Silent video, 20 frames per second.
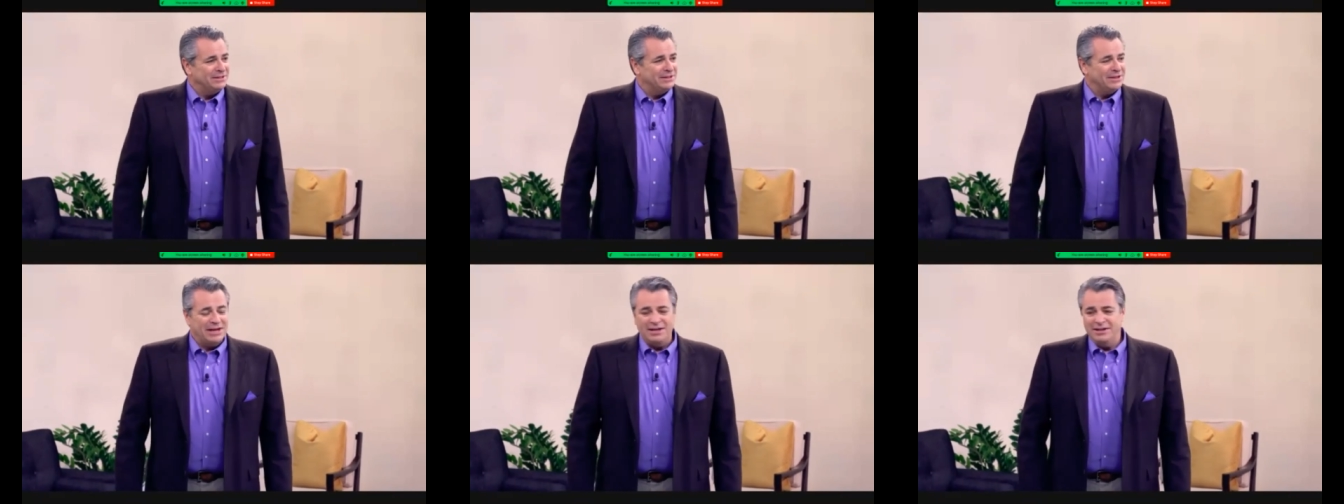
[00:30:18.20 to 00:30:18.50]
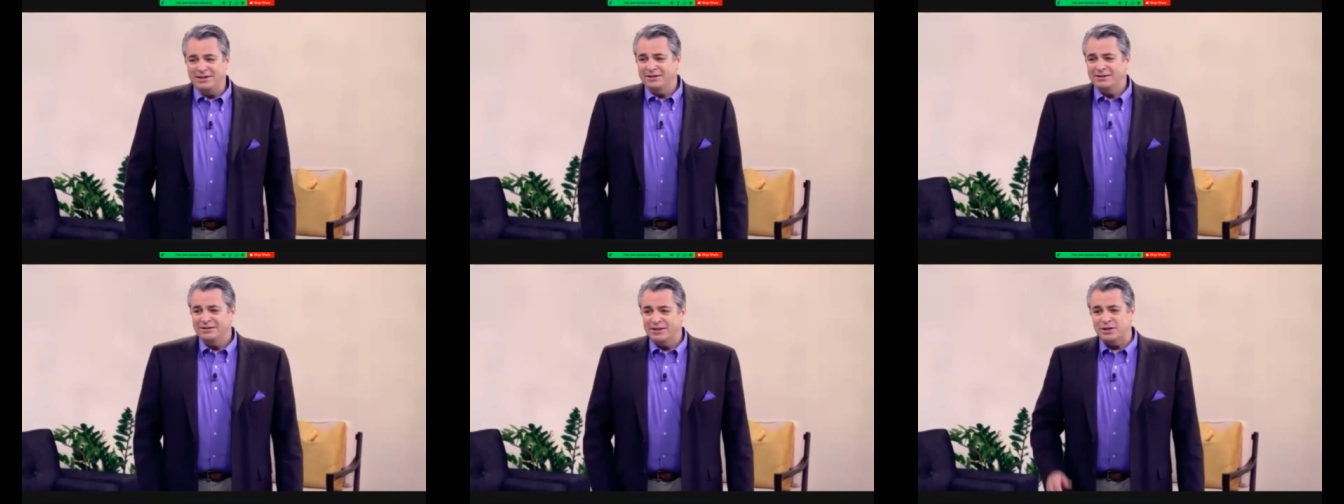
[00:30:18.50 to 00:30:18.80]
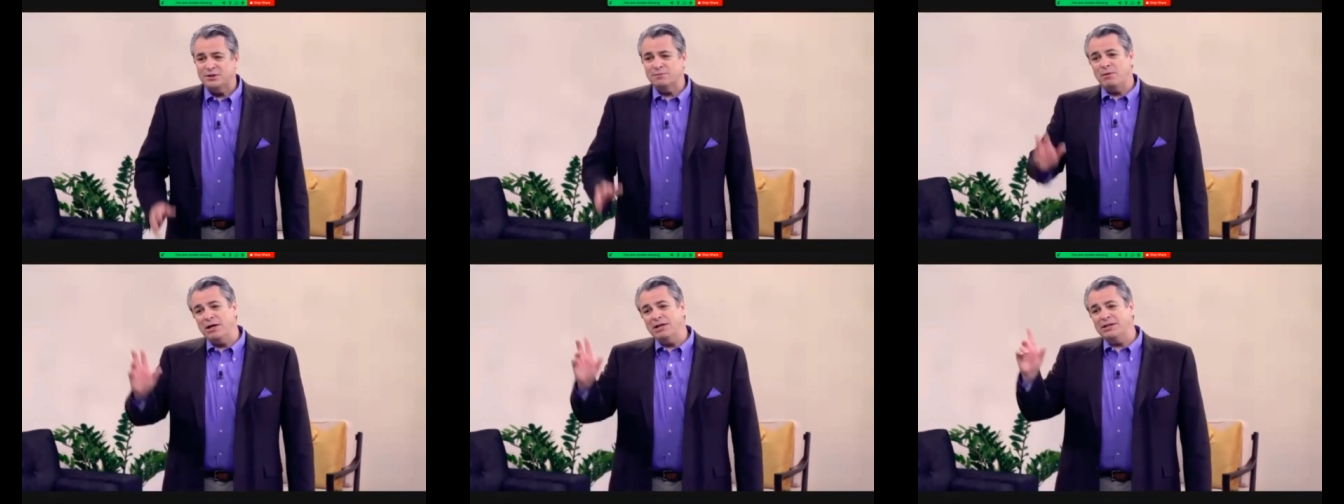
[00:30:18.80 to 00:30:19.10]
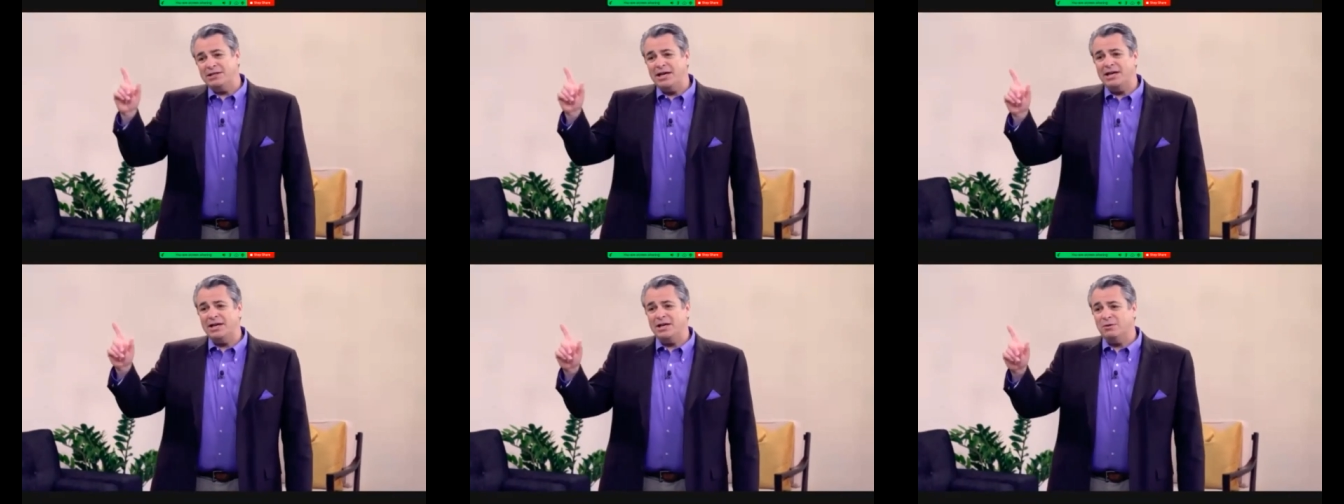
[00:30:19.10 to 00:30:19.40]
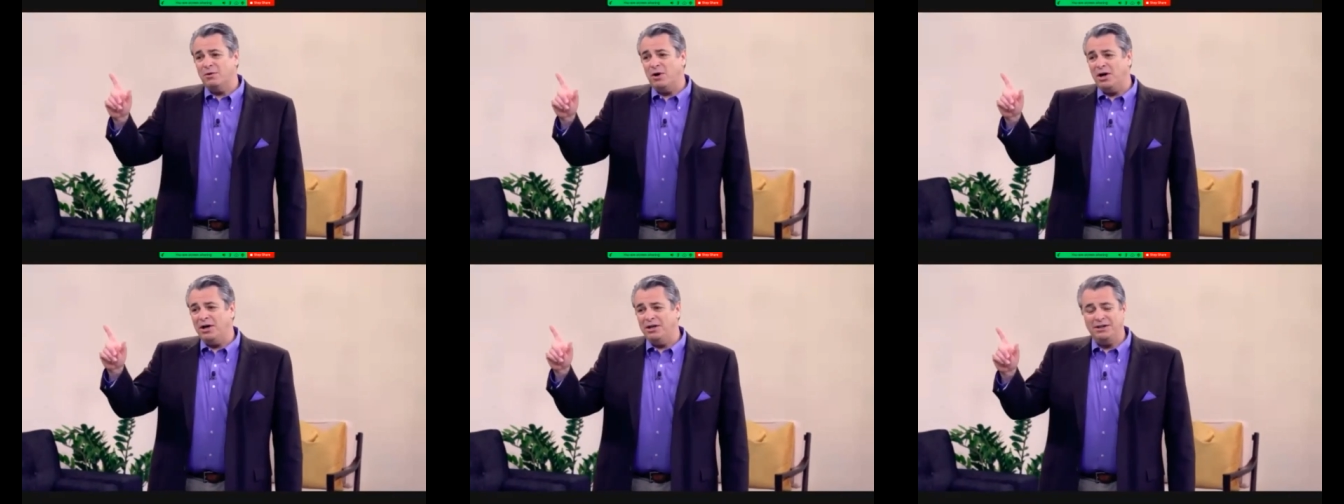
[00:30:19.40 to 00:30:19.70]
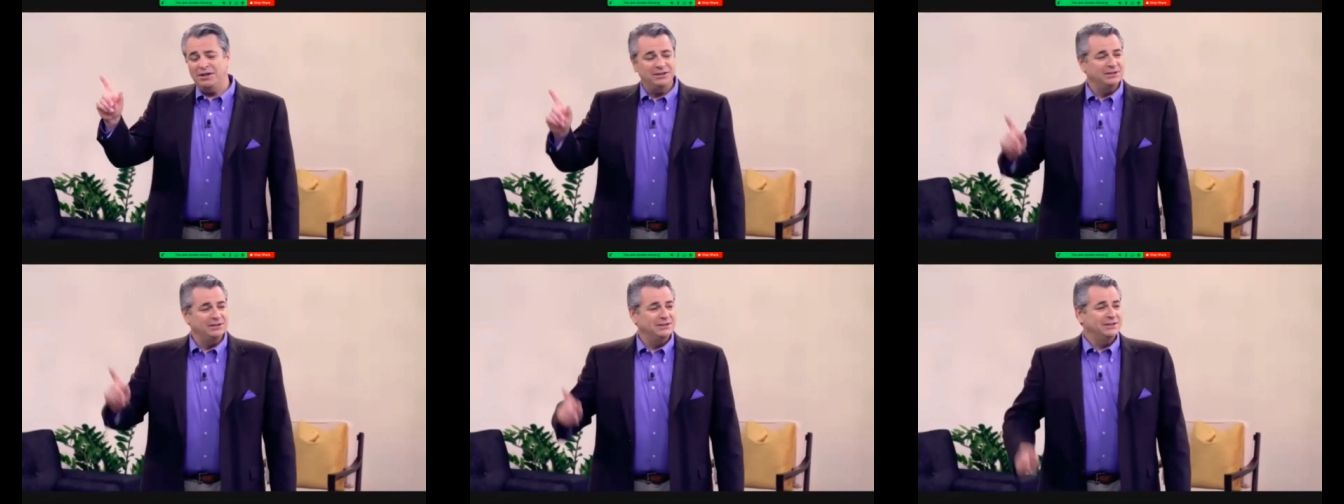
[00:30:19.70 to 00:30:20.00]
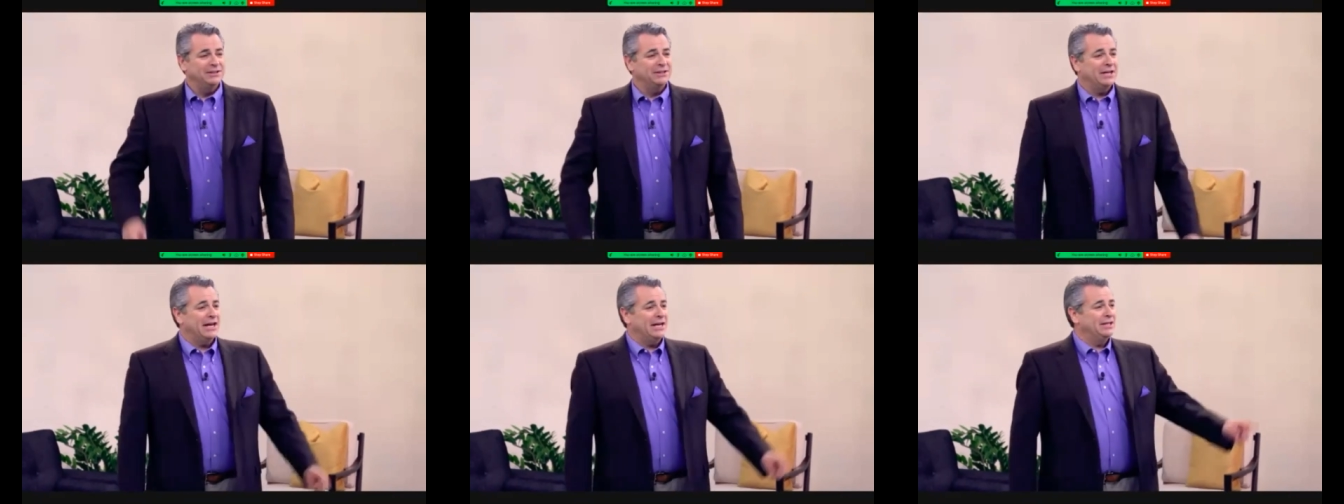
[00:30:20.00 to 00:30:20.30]
Okay? This might take a while,
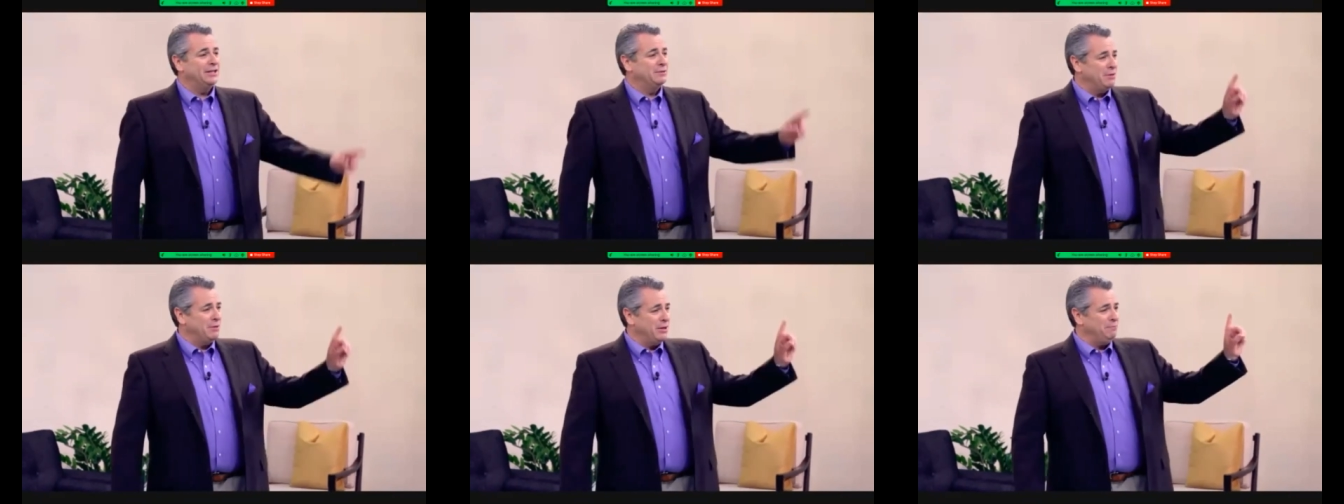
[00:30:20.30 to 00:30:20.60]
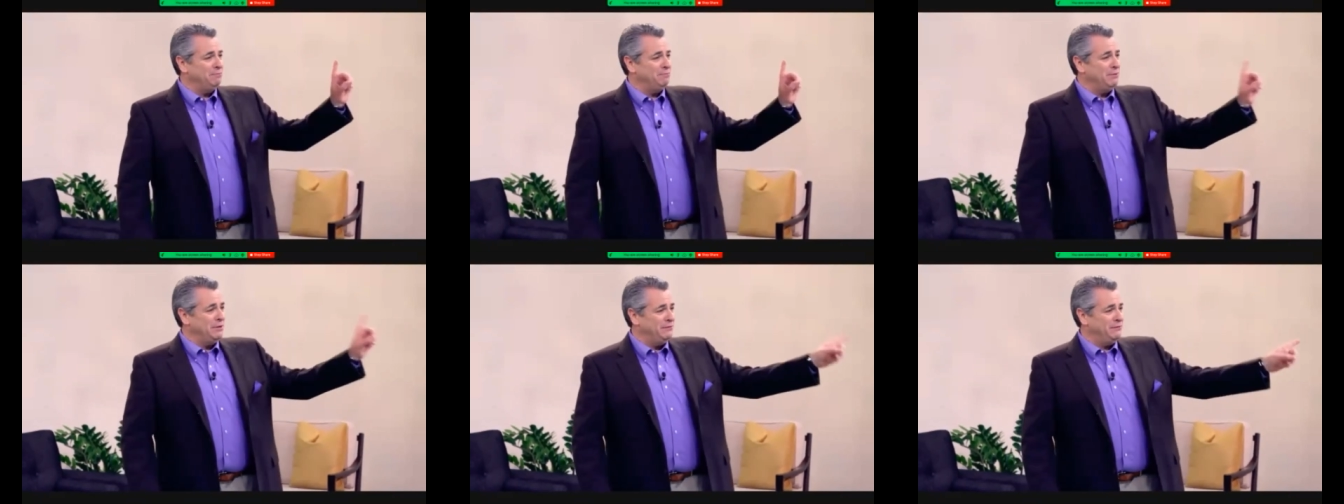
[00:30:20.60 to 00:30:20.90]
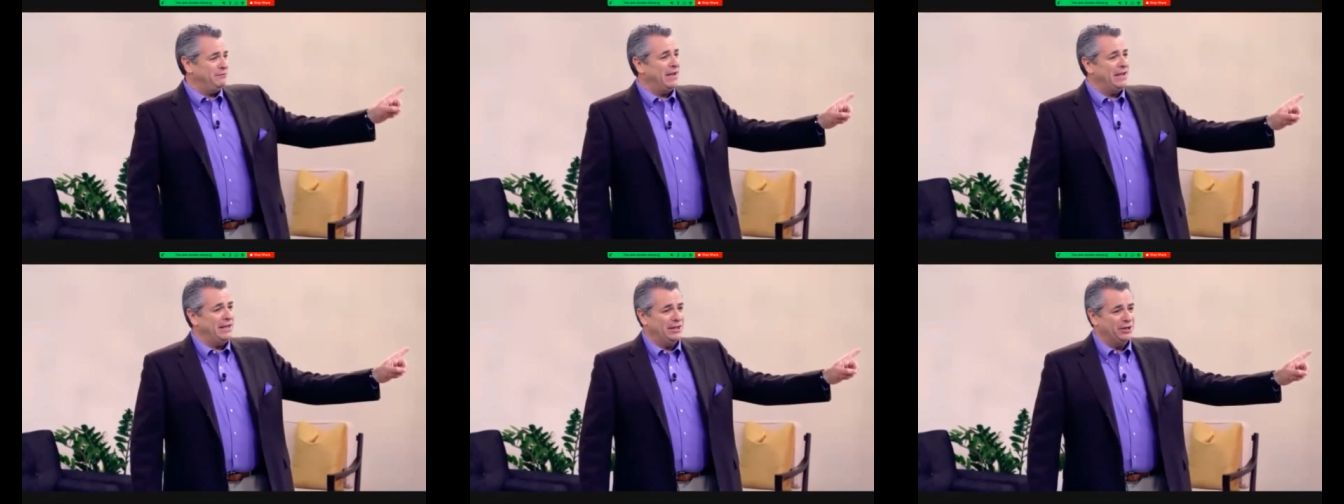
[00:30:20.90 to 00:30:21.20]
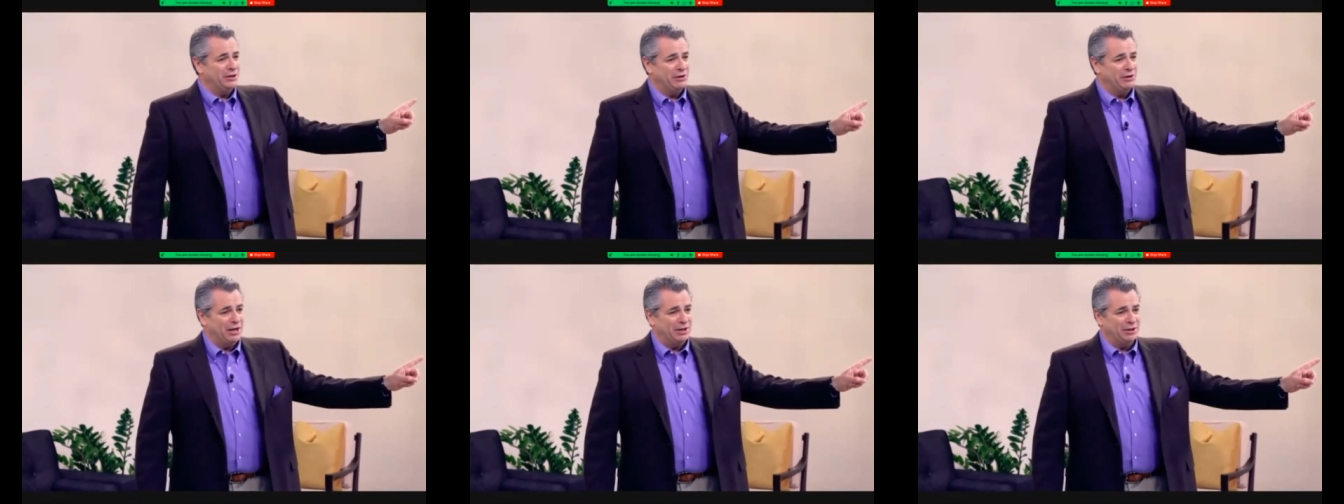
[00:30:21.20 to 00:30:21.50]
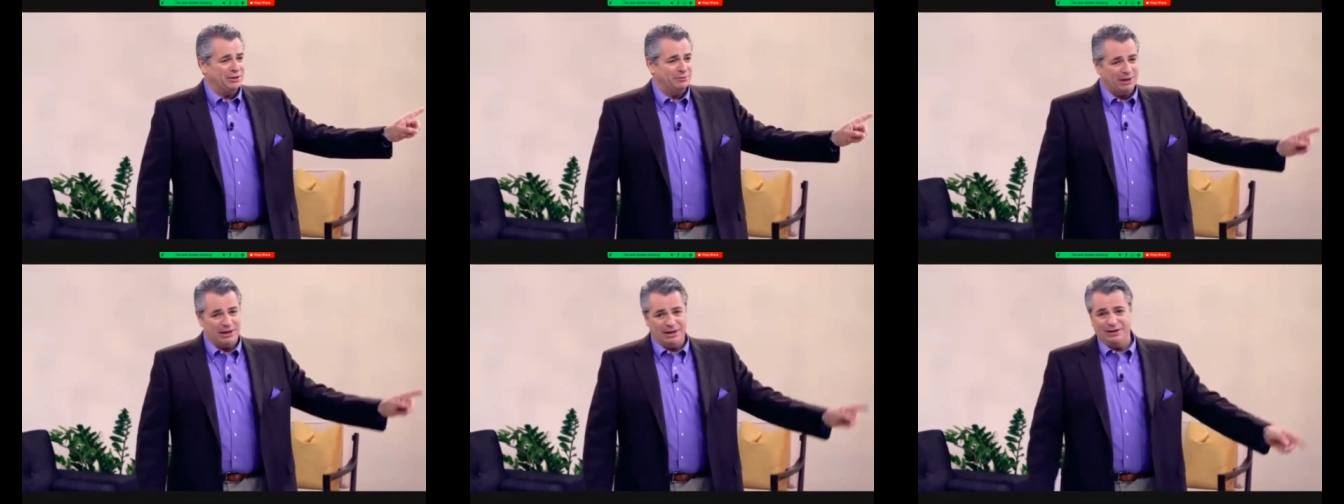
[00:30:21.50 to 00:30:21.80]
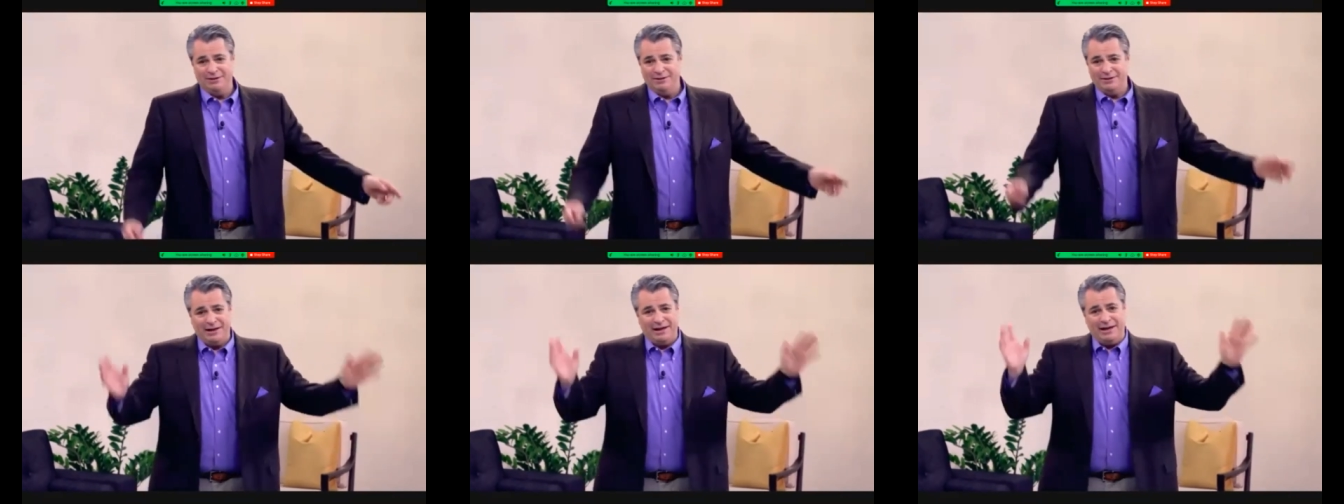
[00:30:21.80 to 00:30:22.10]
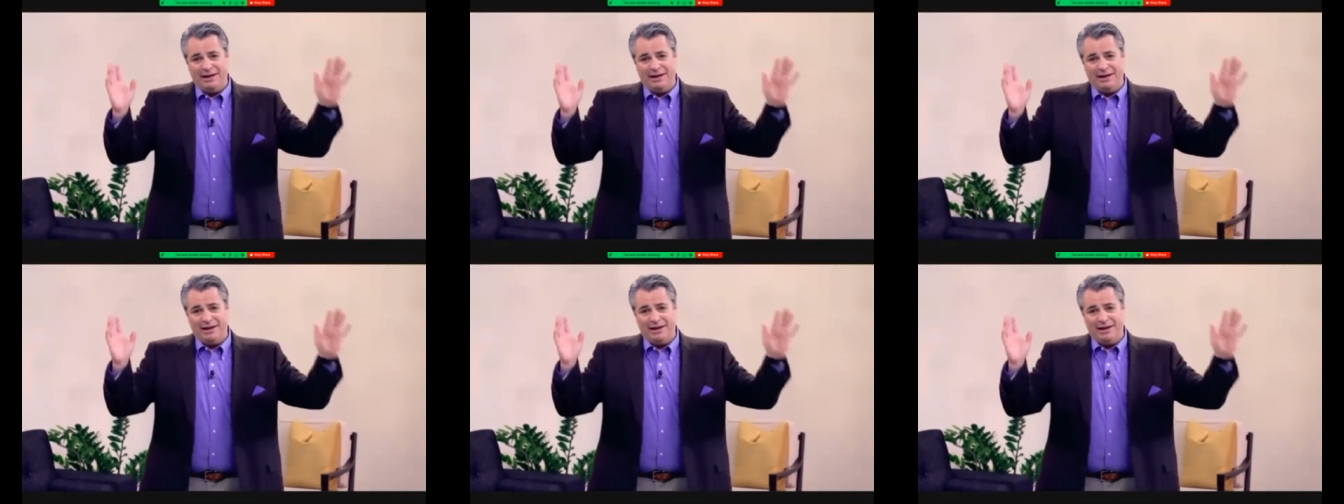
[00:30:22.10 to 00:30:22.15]
and there might be failure along the way.